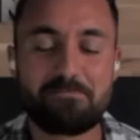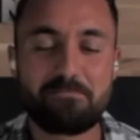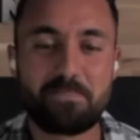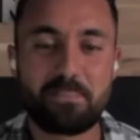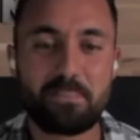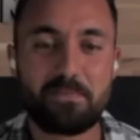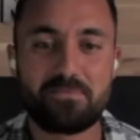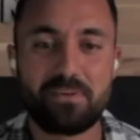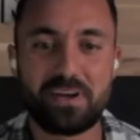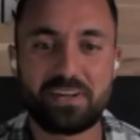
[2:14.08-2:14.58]

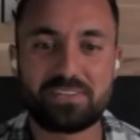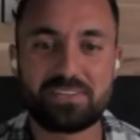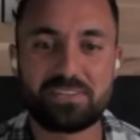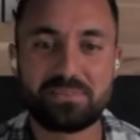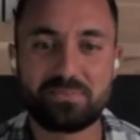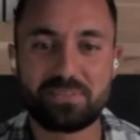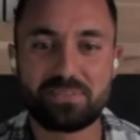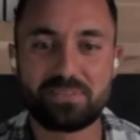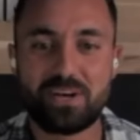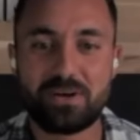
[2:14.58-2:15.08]

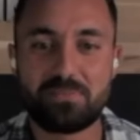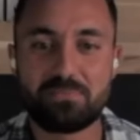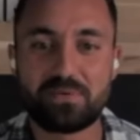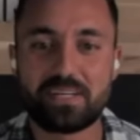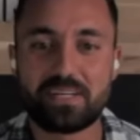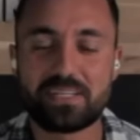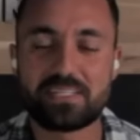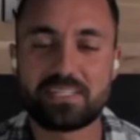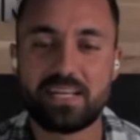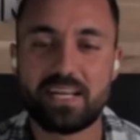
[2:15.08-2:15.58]
fashionable
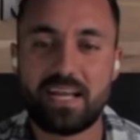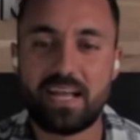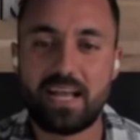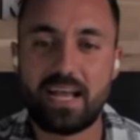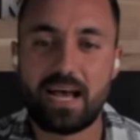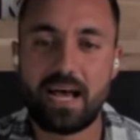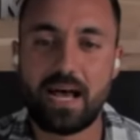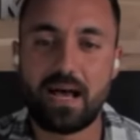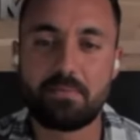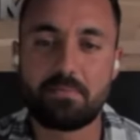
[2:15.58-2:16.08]
topics.
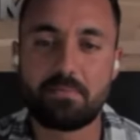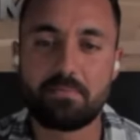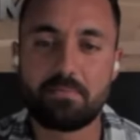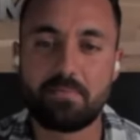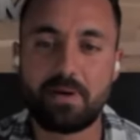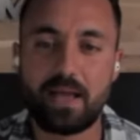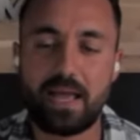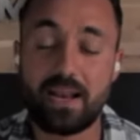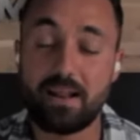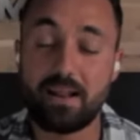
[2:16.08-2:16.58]
And
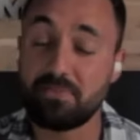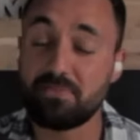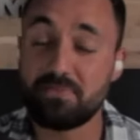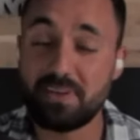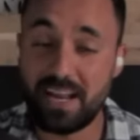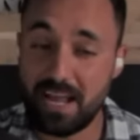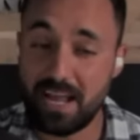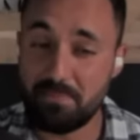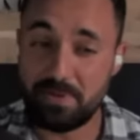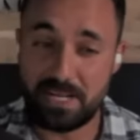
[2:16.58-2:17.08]
I've even
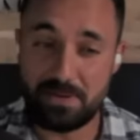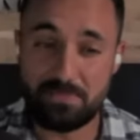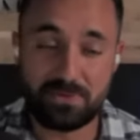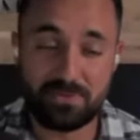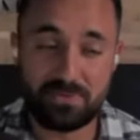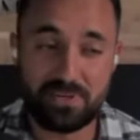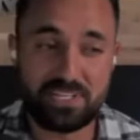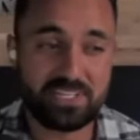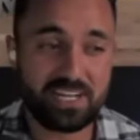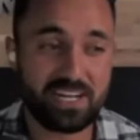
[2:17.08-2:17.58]
had people
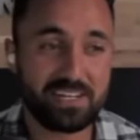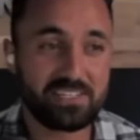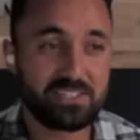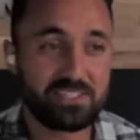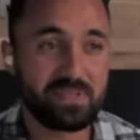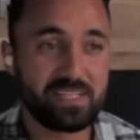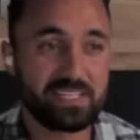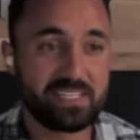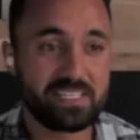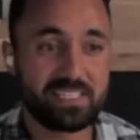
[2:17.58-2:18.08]
reach out to
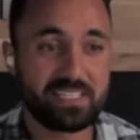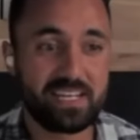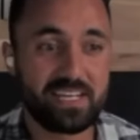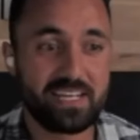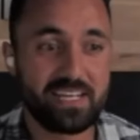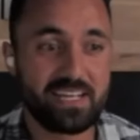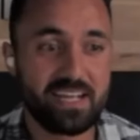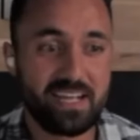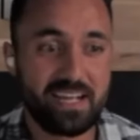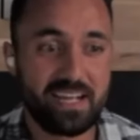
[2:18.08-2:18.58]
me and
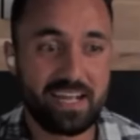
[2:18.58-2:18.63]
say,